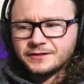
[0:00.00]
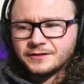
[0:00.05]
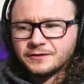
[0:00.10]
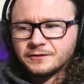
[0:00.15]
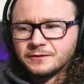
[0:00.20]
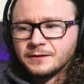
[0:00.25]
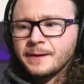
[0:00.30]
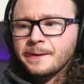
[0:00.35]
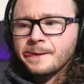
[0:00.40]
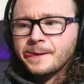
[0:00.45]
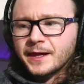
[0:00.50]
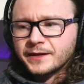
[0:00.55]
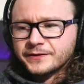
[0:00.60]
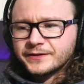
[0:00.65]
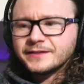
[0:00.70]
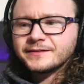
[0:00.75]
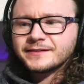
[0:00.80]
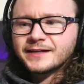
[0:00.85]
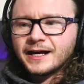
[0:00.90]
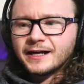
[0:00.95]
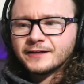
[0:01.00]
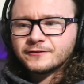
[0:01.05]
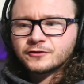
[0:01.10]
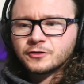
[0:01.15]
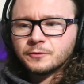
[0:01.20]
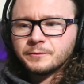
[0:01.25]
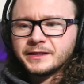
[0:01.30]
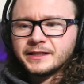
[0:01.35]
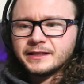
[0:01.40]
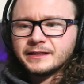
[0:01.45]
You know, this guy's
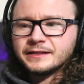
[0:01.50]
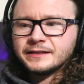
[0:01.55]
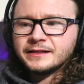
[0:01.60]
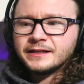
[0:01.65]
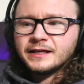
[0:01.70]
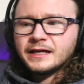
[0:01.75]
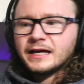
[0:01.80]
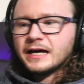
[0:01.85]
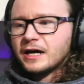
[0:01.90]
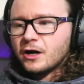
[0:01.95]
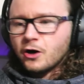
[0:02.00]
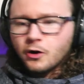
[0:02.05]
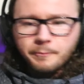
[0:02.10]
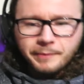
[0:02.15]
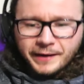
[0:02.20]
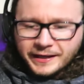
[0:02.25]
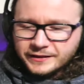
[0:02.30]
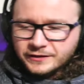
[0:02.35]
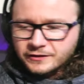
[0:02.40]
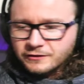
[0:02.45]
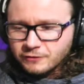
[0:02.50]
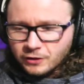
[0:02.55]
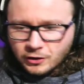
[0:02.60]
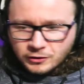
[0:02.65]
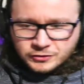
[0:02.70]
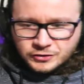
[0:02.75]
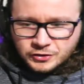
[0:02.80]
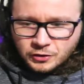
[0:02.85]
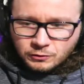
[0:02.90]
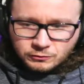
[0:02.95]
come in, all banter,
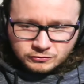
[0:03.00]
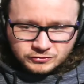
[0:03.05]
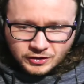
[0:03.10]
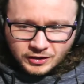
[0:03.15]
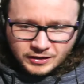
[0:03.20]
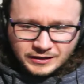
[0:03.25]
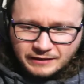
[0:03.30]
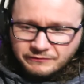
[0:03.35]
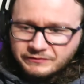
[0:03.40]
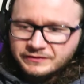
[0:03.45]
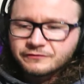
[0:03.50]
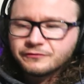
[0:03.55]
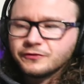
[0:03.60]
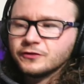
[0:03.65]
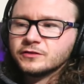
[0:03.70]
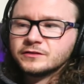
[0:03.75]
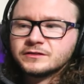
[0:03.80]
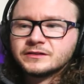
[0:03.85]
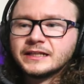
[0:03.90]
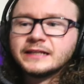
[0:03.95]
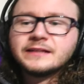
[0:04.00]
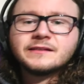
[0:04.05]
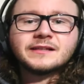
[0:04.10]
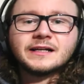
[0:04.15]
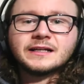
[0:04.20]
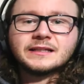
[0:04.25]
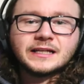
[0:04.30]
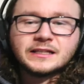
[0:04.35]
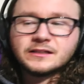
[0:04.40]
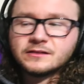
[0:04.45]
all jokes, all having fun, thinks
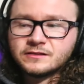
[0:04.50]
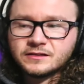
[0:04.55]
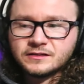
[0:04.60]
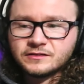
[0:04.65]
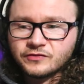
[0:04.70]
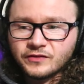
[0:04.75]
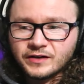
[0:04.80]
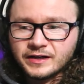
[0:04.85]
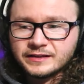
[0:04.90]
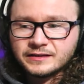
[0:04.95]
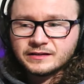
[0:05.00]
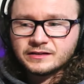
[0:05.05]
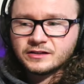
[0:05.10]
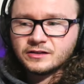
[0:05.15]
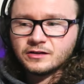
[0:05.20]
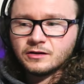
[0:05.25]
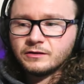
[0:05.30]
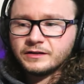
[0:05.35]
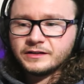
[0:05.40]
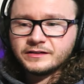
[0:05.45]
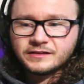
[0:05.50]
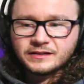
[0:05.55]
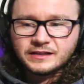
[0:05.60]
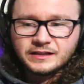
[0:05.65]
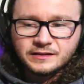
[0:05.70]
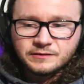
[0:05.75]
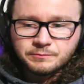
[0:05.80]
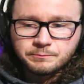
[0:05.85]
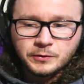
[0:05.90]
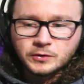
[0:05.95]
that Leonard's his friend. You know,
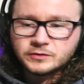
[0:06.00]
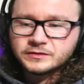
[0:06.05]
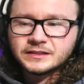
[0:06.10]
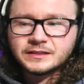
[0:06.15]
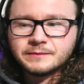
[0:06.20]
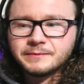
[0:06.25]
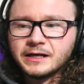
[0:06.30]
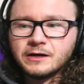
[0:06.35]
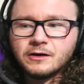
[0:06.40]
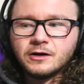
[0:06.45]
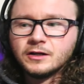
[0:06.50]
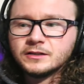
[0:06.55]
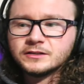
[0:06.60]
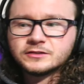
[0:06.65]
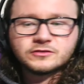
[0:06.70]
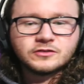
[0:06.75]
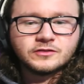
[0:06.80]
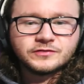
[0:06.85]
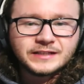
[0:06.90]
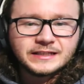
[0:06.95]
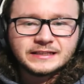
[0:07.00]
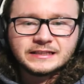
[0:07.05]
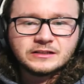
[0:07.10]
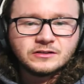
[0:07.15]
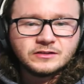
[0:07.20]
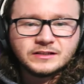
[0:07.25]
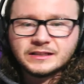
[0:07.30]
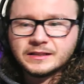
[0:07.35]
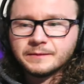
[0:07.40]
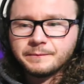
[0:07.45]
he's buzzing about all the stuff that they've
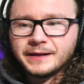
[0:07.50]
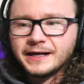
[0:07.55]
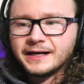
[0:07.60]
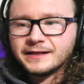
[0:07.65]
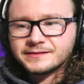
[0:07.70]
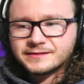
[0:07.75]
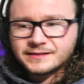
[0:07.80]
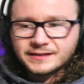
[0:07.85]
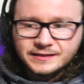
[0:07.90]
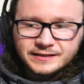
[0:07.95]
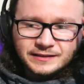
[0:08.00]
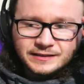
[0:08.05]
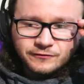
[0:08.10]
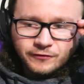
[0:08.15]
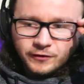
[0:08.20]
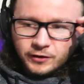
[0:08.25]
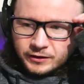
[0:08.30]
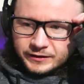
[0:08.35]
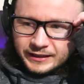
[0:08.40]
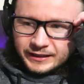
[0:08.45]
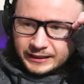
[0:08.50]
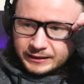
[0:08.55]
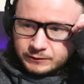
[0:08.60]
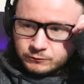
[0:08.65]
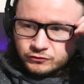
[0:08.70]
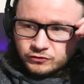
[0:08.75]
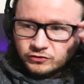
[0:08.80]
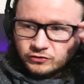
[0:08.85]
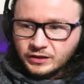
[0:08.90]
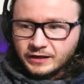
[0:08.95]
done in the past. Then he thought that he
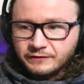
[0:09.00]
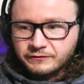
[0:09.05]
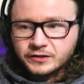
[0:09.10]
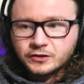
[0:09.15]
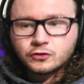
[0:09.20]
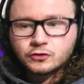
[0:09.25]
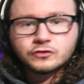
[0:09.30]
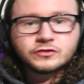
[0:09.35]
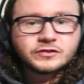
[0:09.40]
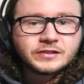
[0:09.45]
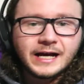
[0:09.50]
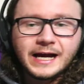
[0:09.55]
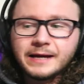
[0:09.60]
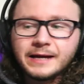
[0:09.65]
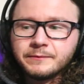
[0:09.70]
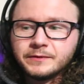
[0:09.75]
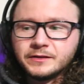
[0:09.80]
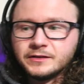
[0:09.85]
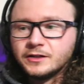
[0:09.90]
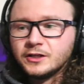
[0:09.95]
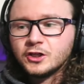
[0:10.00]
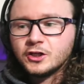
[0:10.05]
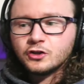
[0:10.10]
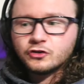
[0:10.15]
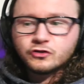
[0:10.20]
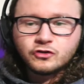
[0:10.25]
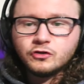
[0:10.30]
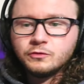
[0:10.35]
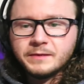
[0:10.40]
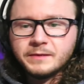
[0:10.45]
was just having a good time and
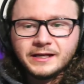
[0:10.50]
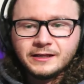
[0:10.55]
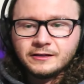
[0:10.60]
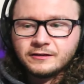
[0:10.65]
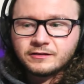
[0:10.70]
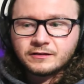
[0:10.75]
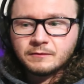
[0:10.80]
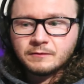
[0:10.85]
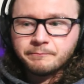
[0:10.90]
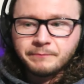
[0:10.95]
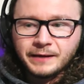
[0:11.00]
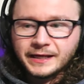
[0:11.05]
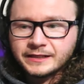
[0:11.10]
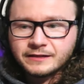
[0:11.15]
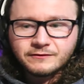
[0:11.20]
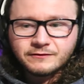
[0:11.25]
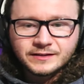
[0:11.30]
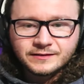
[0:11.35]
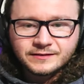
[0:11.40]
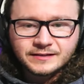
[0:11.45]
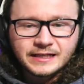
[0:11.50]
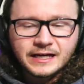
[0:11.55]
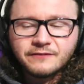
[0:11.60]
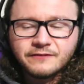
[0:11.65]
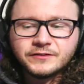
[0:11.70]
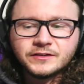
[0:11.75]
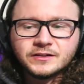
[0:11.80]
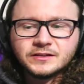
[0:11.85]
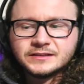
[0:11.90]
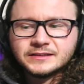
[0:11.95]
two mates bantering
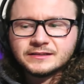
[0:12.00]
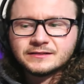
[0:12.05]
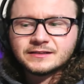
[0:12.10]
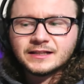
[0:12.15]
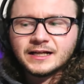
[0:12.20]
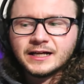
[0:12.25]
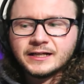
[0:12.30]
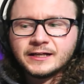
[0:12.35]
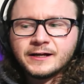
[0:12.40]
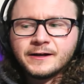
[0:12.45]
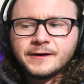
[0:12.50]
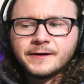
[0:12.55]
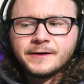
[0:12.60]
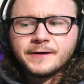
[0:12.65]
together. And it's like,